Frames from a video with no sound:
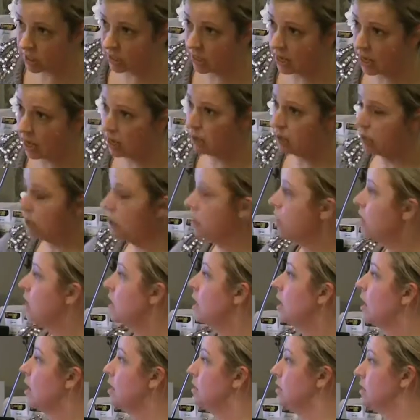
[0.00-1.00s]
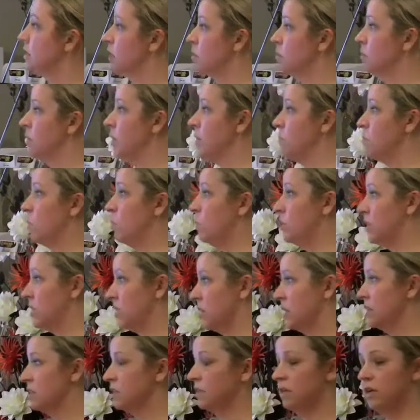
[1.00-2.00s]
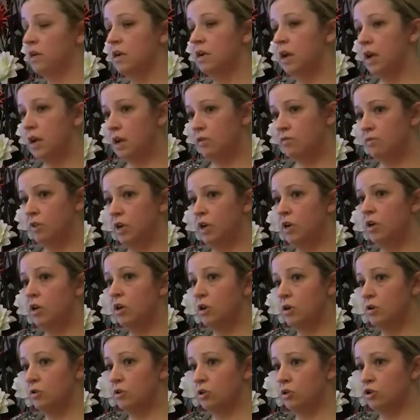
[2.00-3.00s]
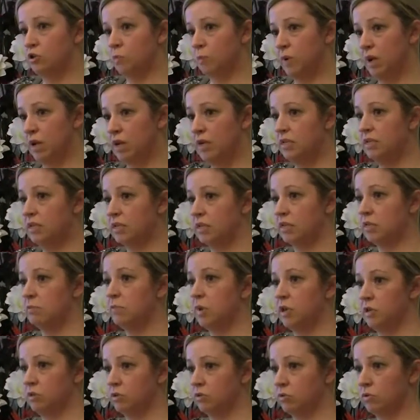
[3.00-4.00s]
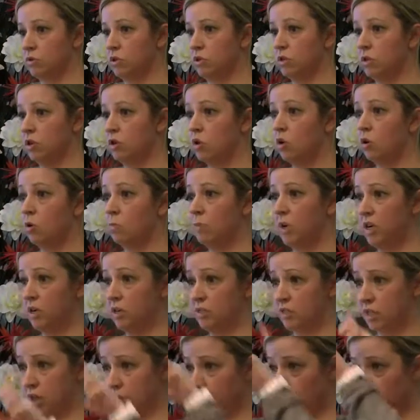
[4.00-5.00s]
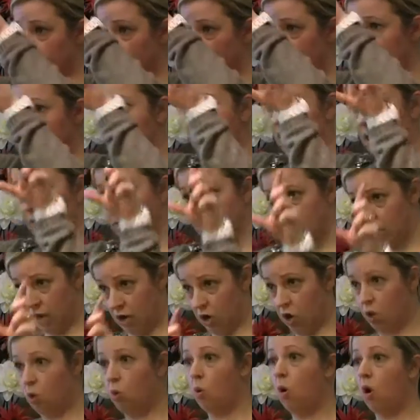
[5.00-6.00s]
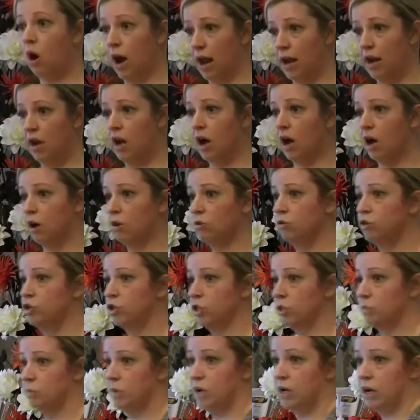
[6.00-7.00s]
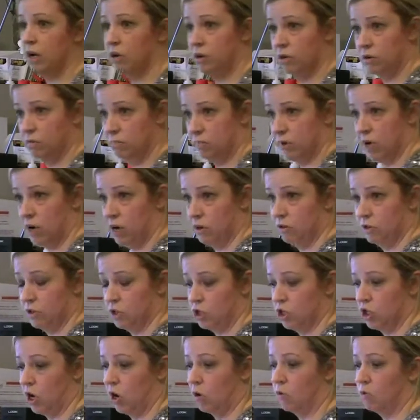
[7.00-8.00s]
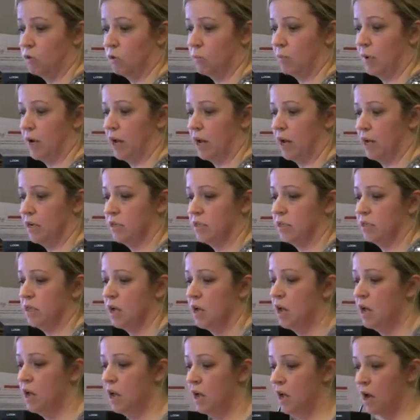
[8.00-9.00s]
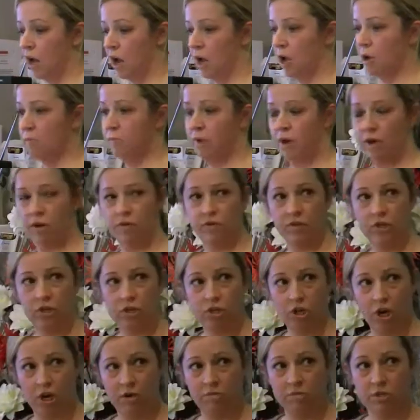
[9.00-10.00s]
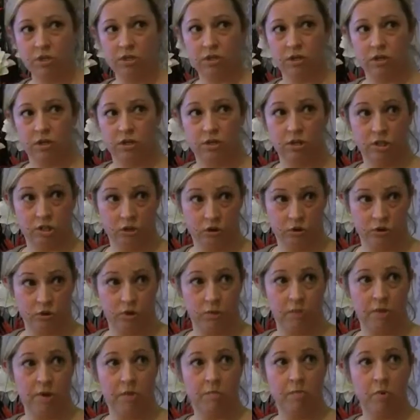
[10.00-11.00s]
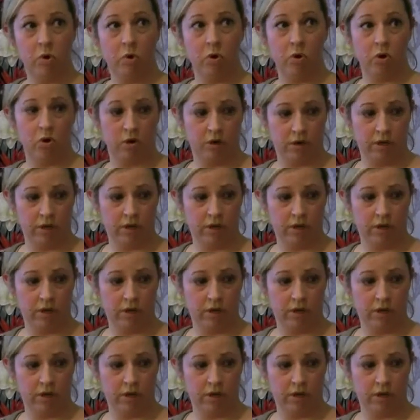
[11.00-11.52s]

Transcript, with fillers: here and some people would even, even include the trapezius muscles in the core because they really come down quite low, just below, below the shoulder blades. Um, and I think James is going to talk a bit more,